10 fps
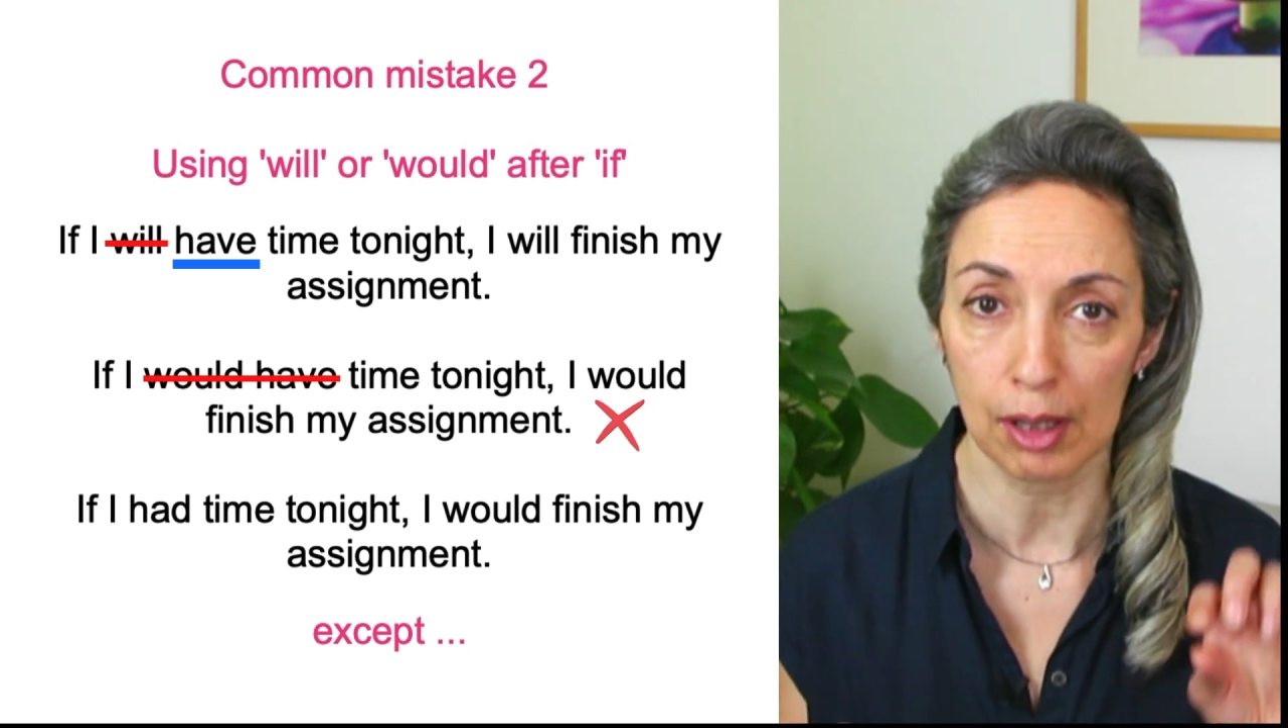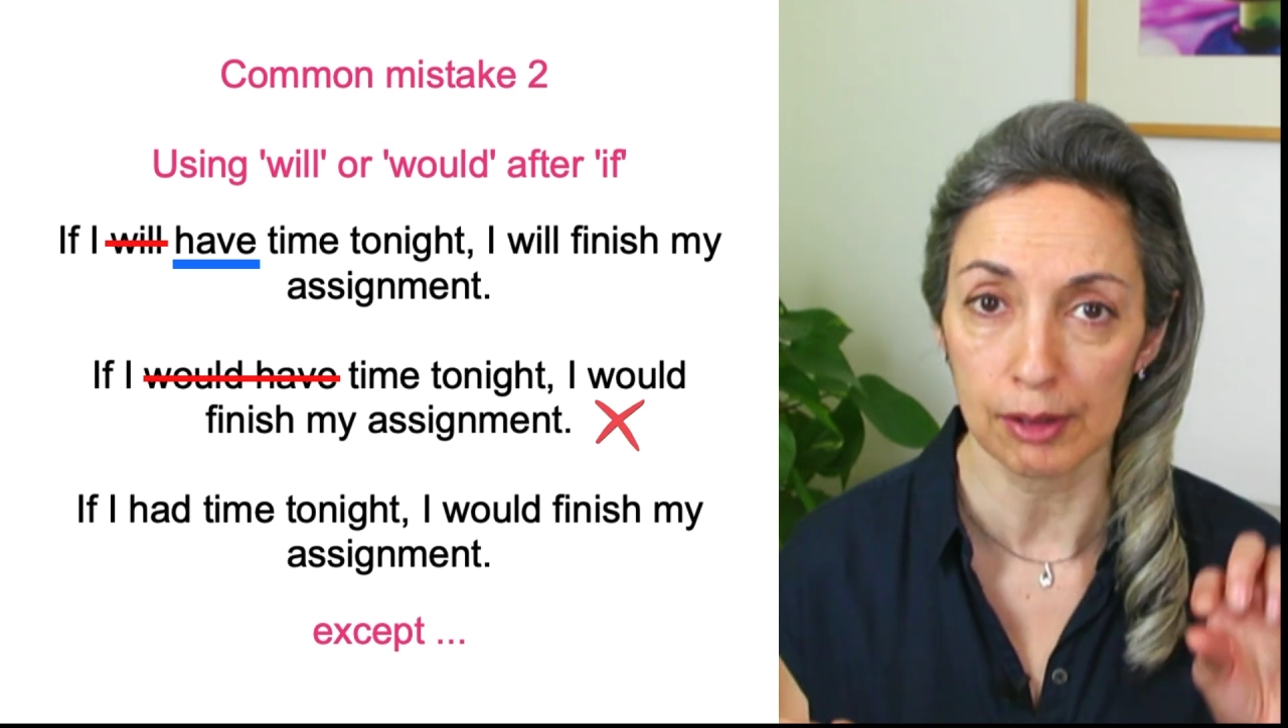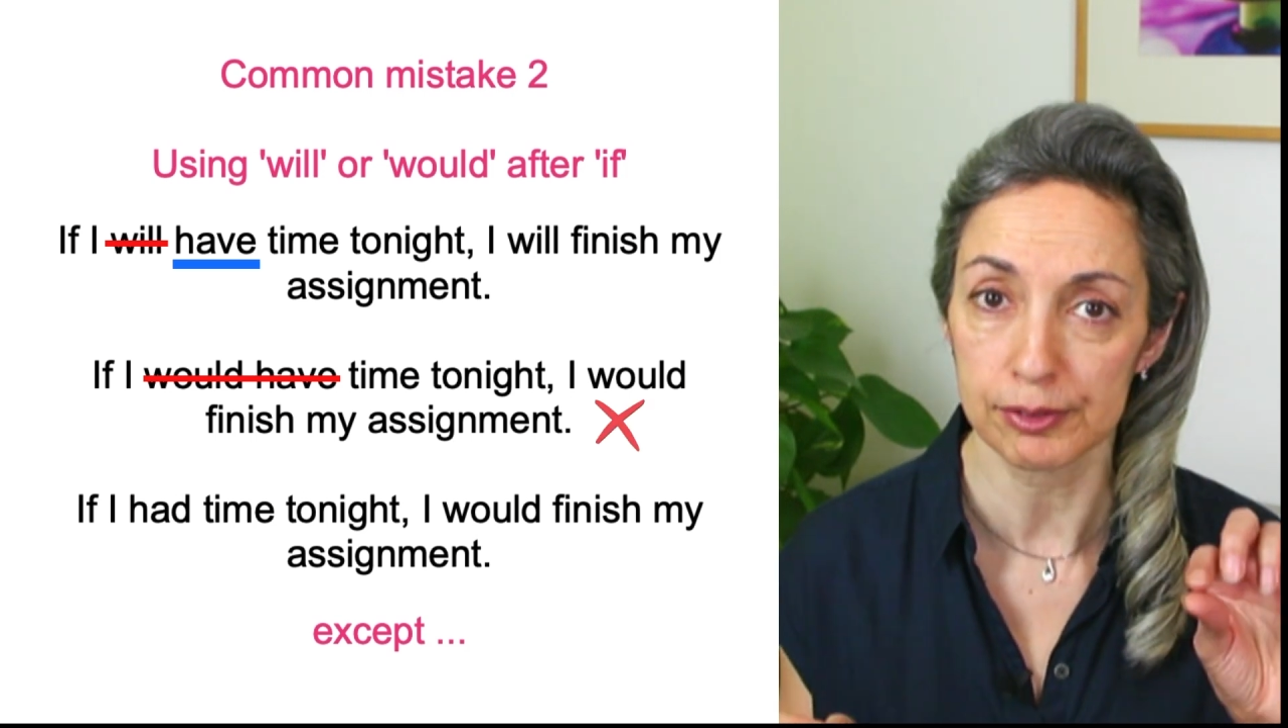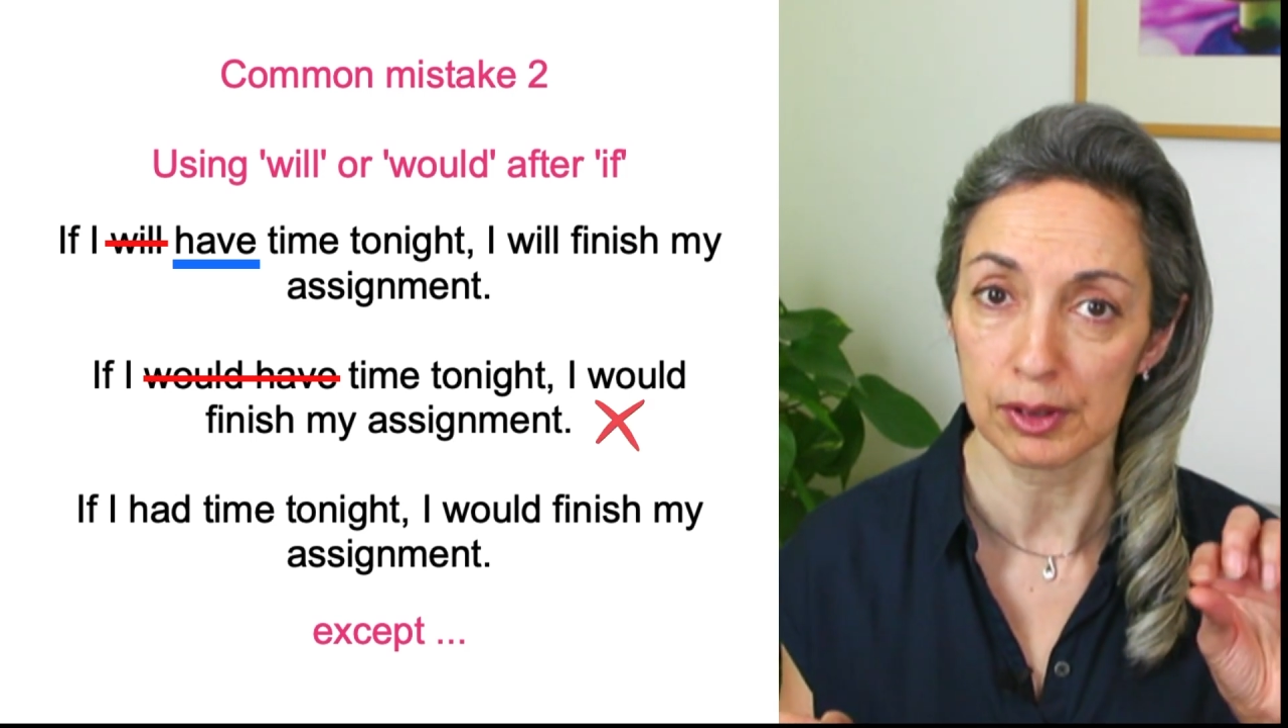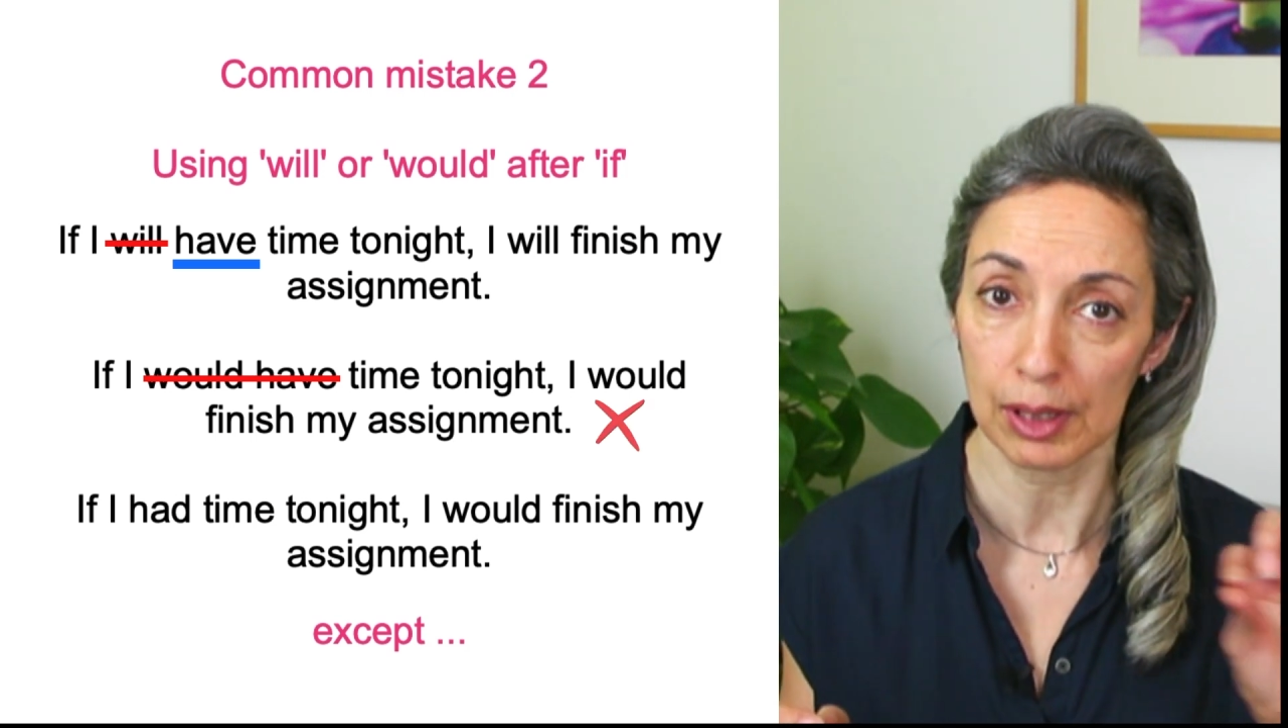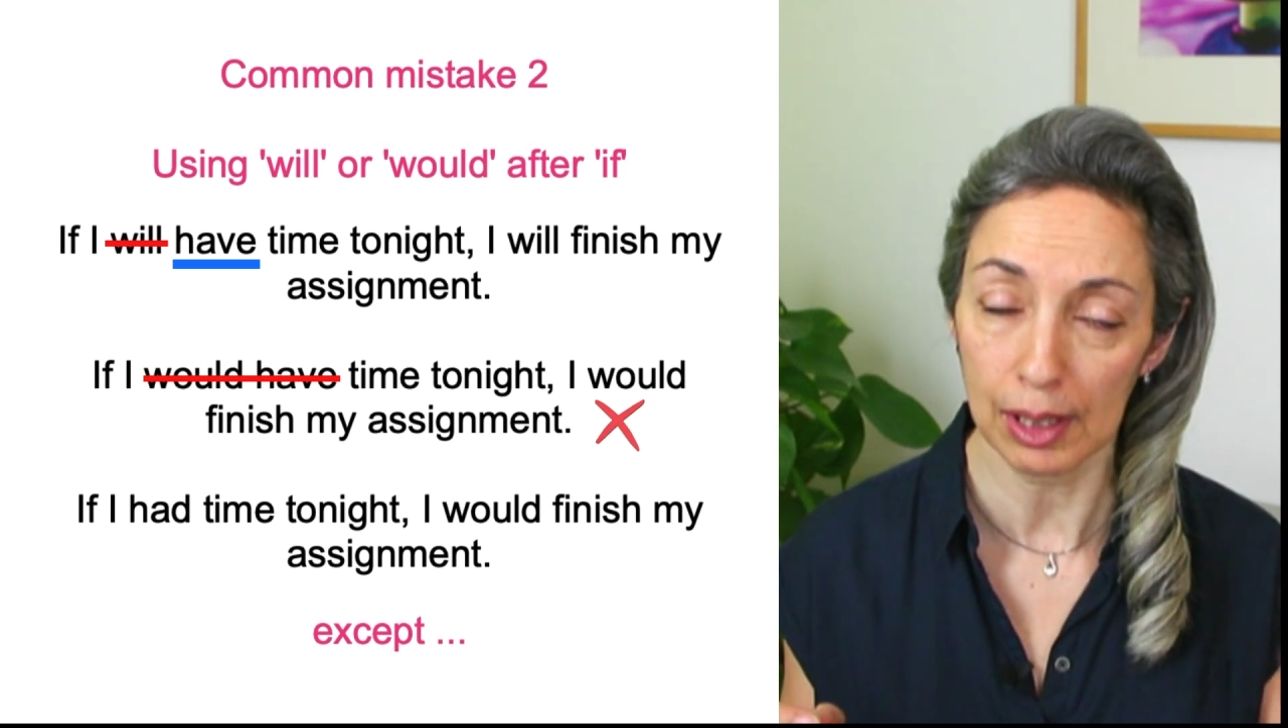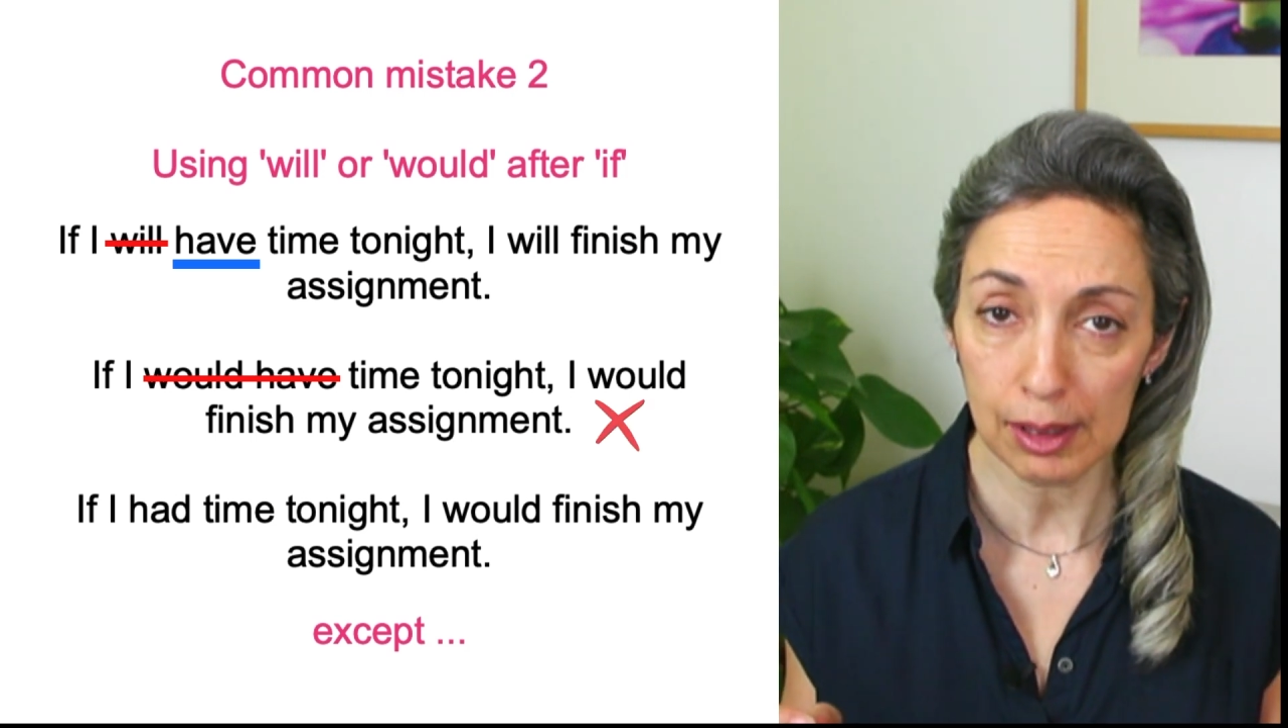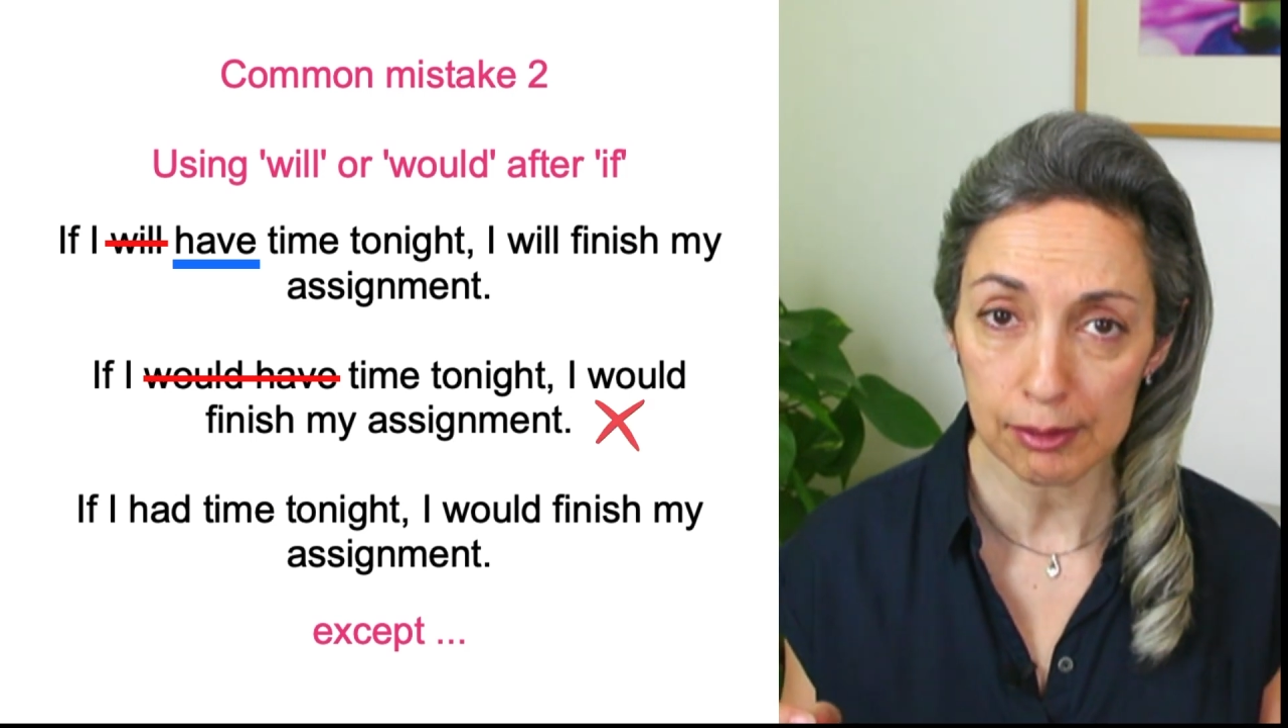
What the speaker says: after